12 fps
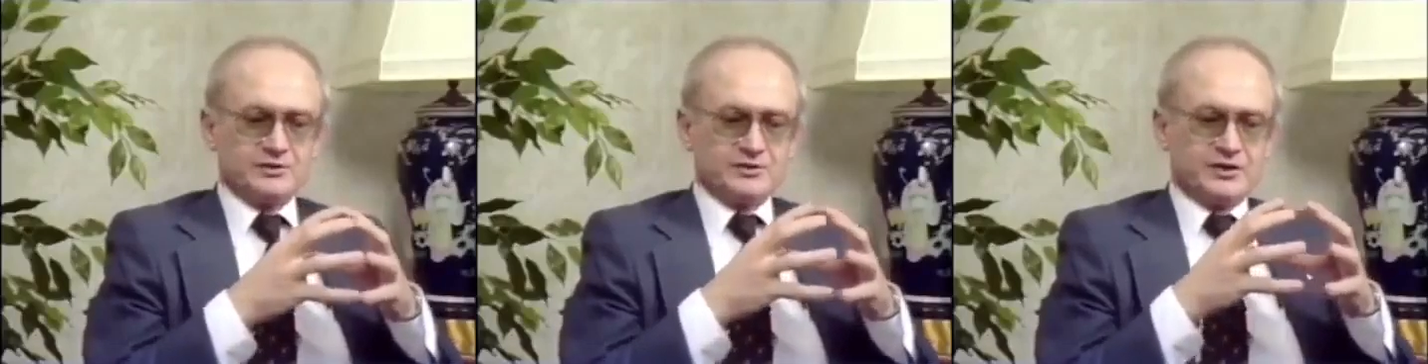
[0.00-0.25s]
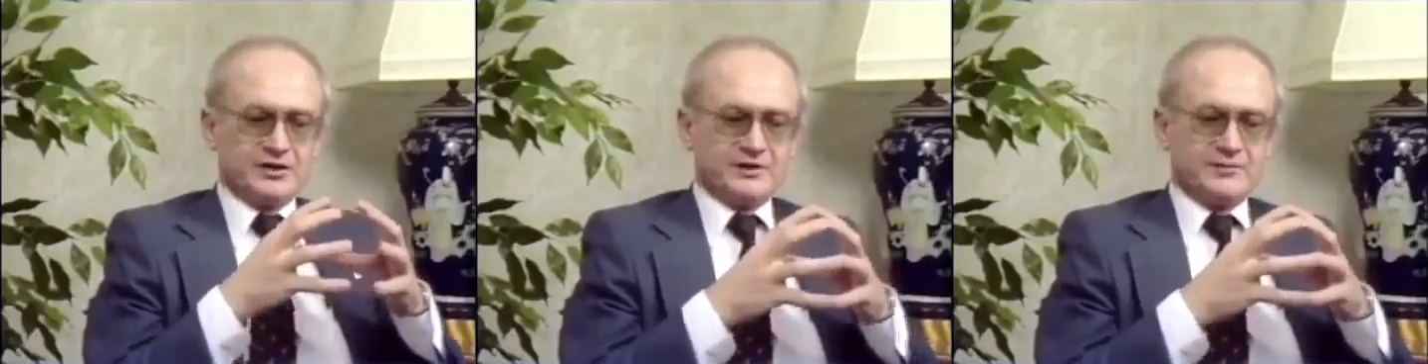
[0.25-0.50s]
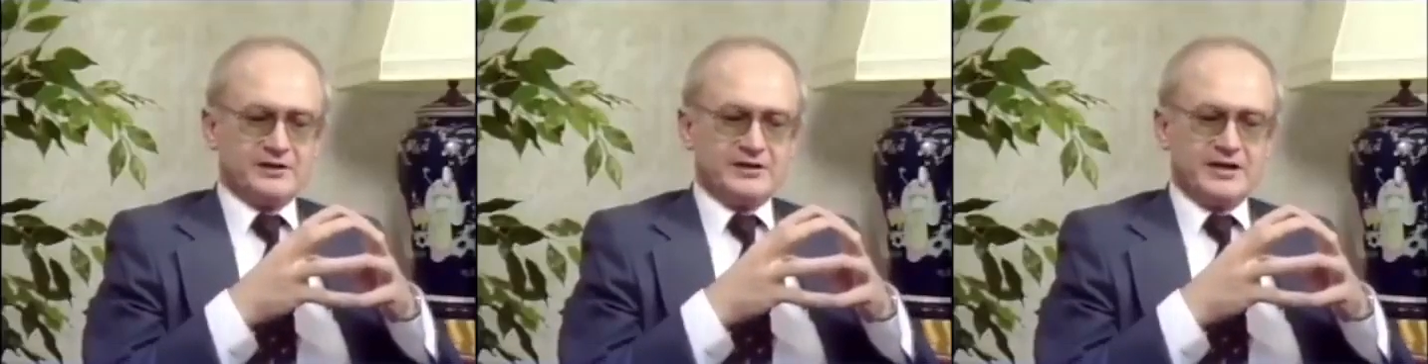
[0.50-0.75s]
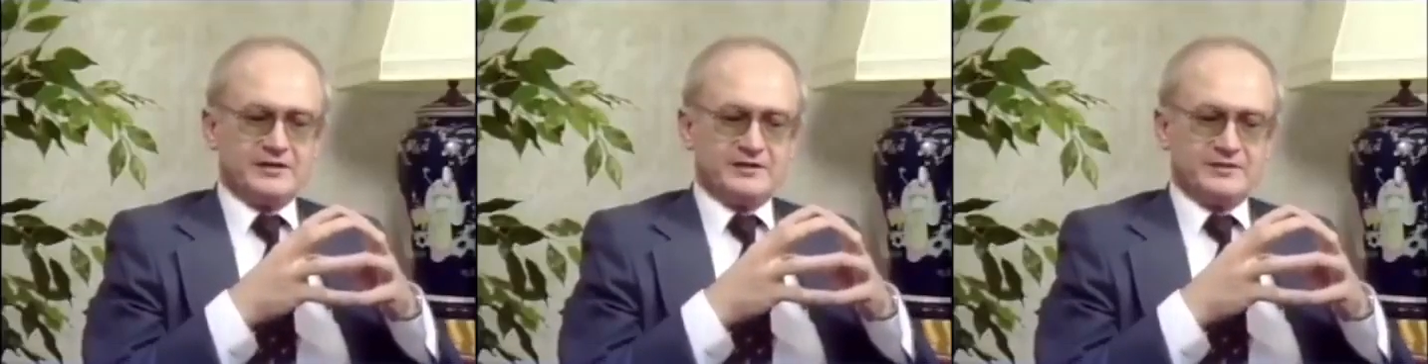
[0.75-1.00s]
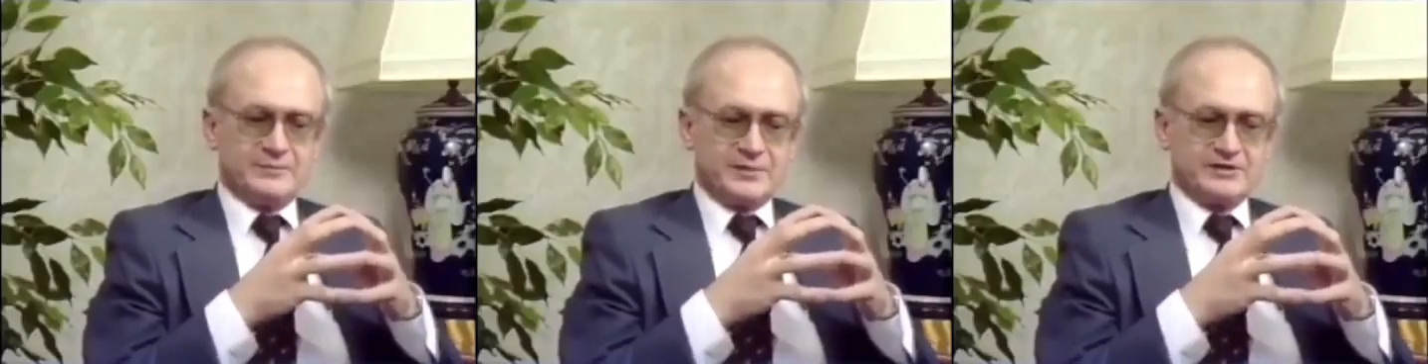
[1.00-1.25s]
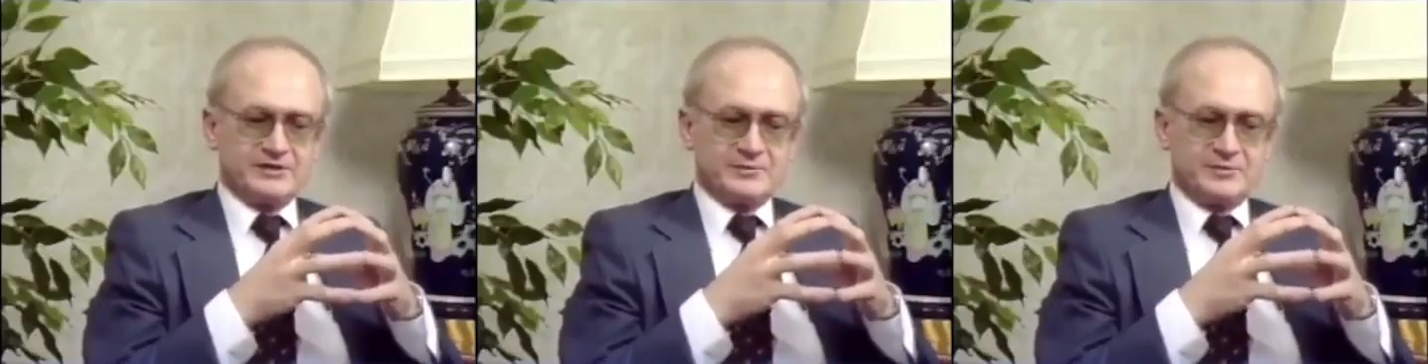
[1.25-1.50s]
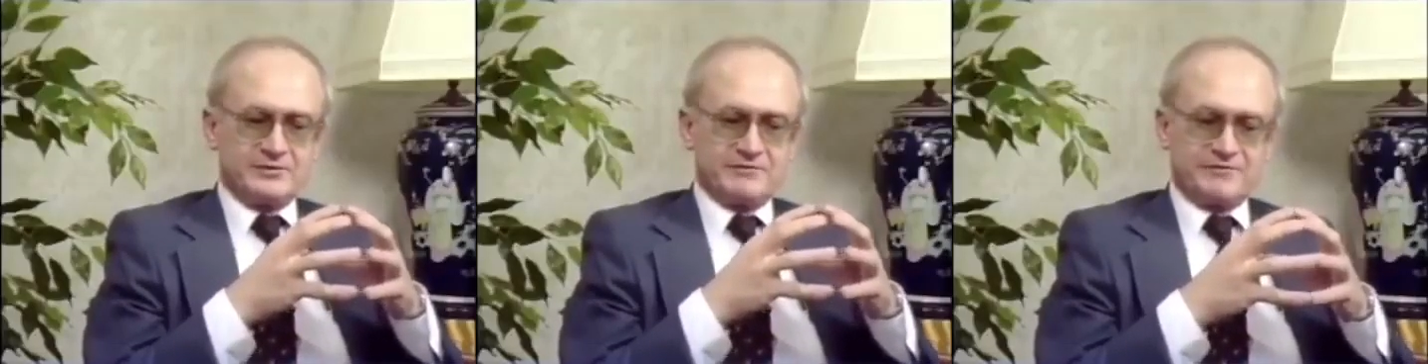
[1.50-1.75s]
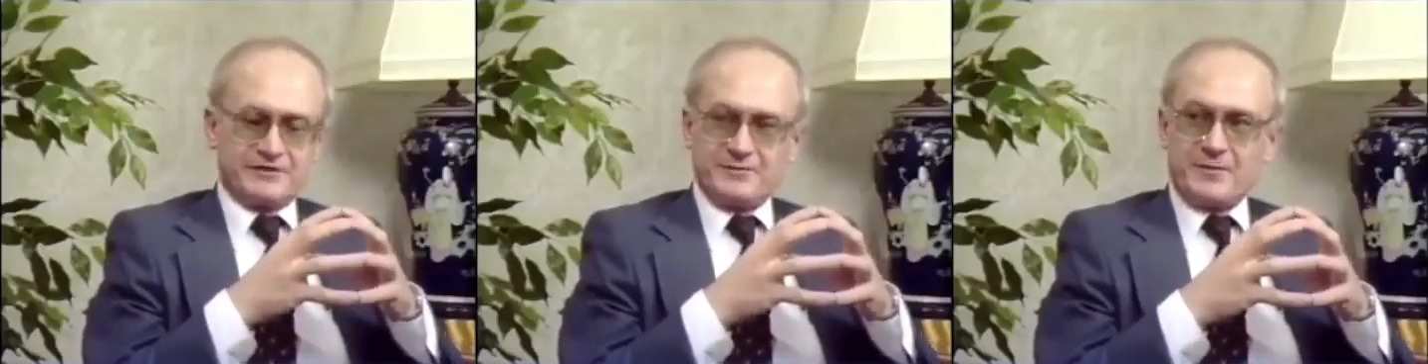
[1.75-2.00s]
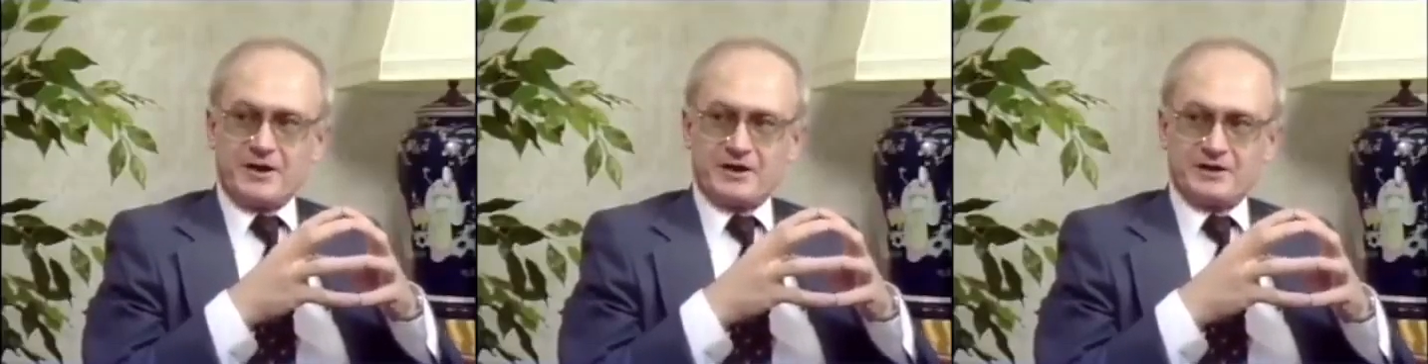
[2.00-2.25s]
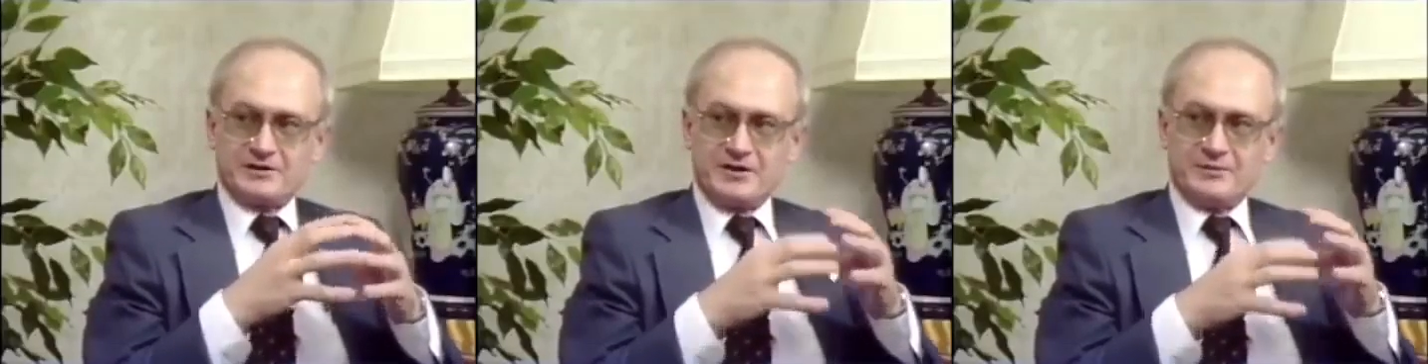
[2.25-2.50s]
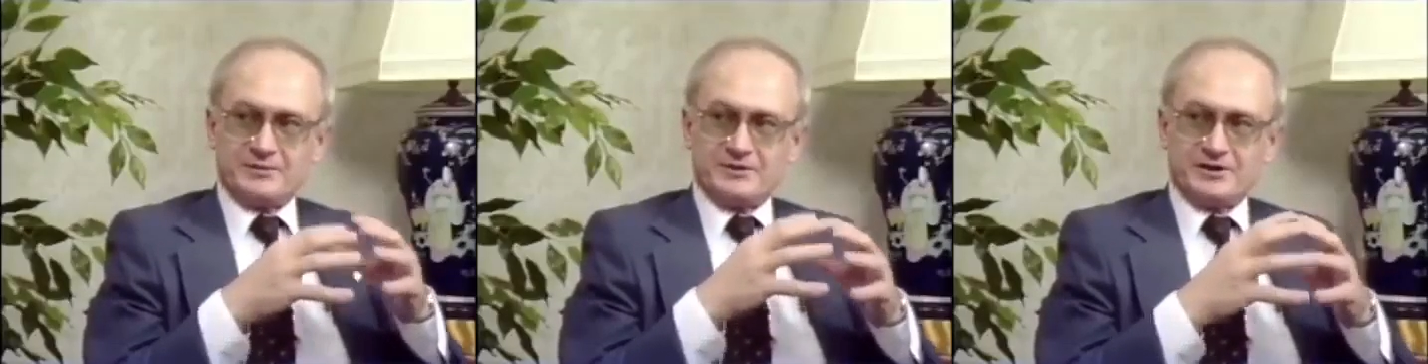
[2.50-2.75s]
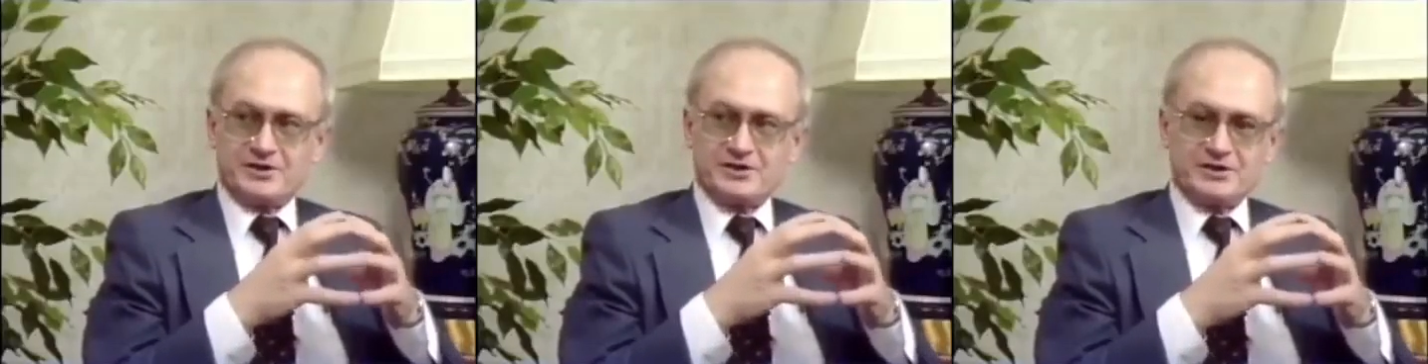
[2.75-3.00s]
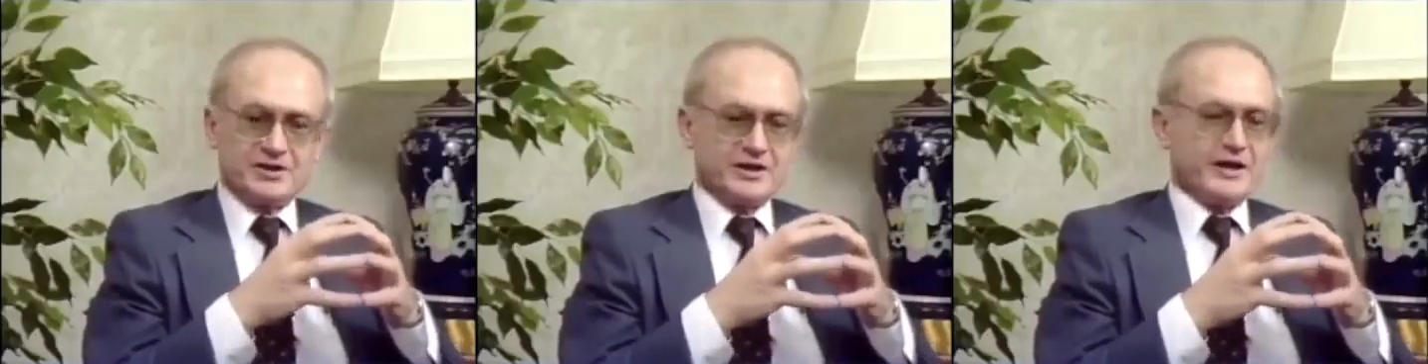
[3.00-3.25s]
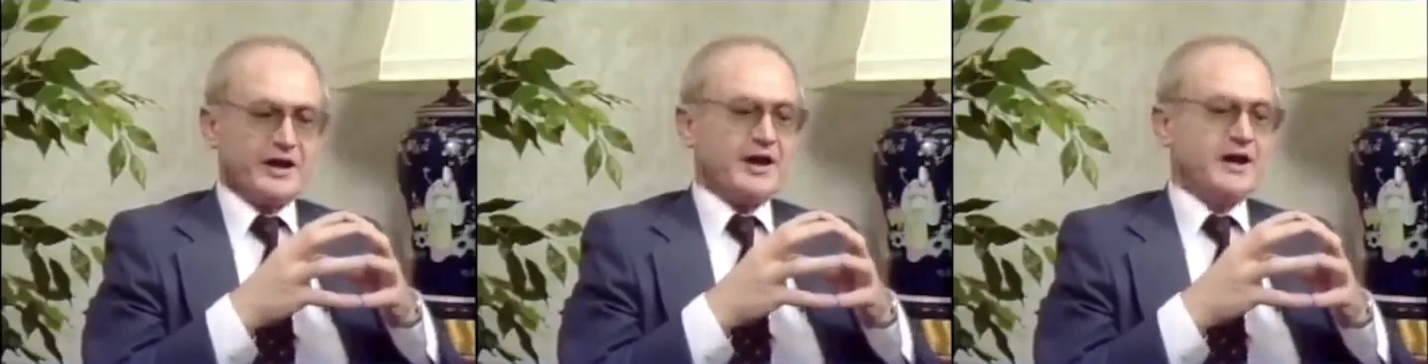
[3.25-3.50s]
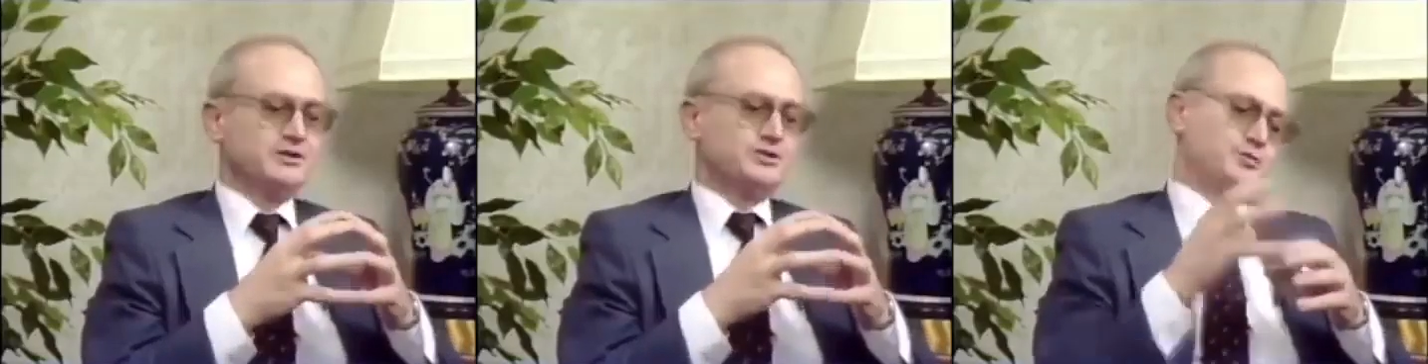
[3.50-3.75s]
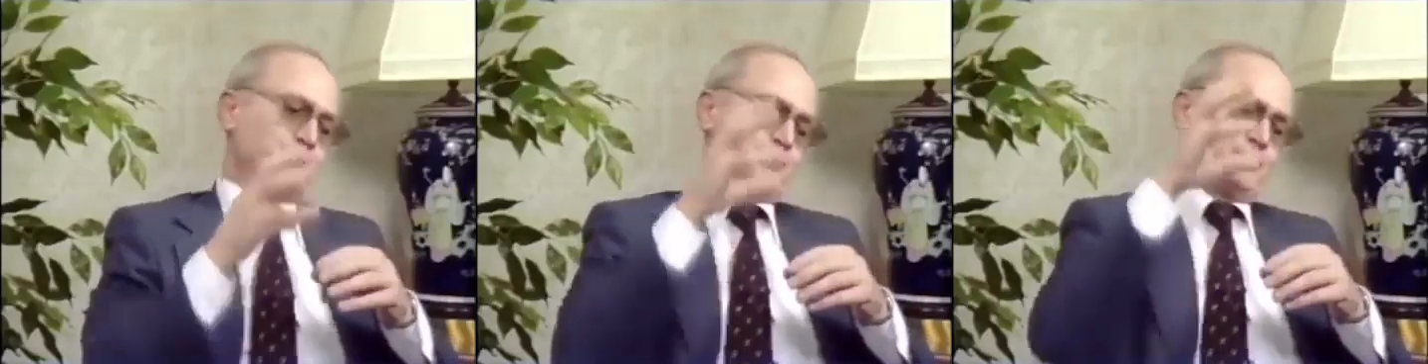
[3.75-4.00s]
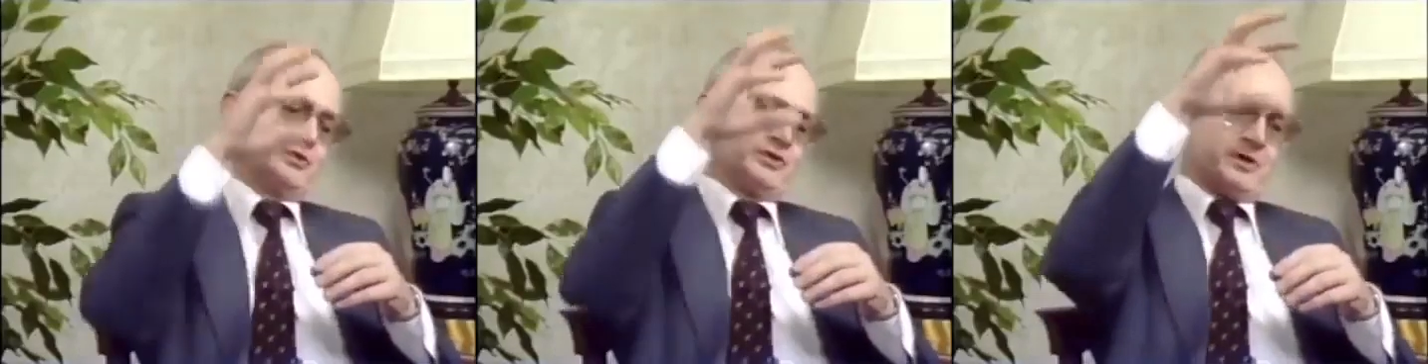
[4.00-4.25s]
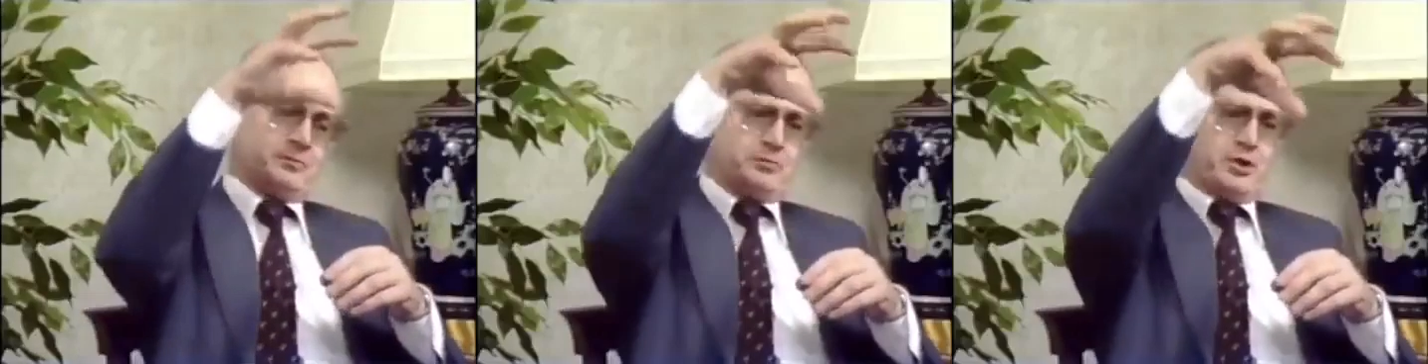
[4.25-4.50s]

to eliminate the principle of free market competition, and to put a